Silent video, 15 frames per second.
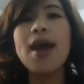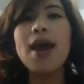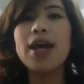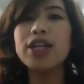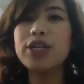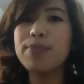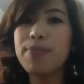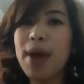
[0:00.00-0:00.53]

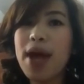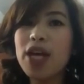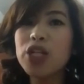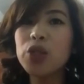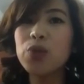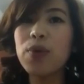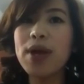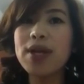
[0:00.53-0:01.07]
And the
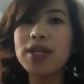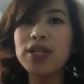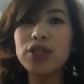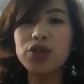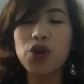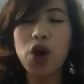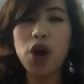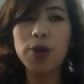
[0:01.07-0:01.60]
best, when he
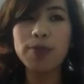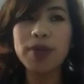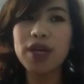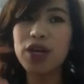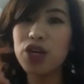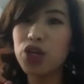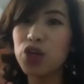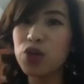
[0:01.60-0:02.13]
taught me
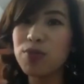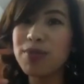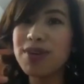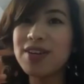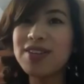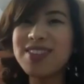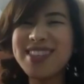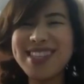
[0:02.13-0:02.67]
a
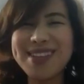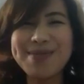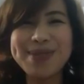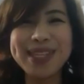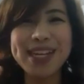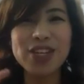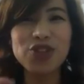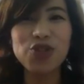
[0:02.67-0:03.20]
humor,
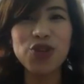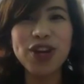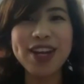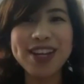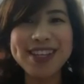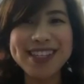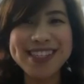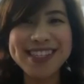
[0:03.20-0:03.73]
tips and
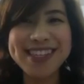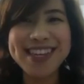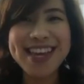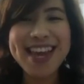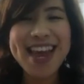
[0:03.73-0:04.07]
tricks.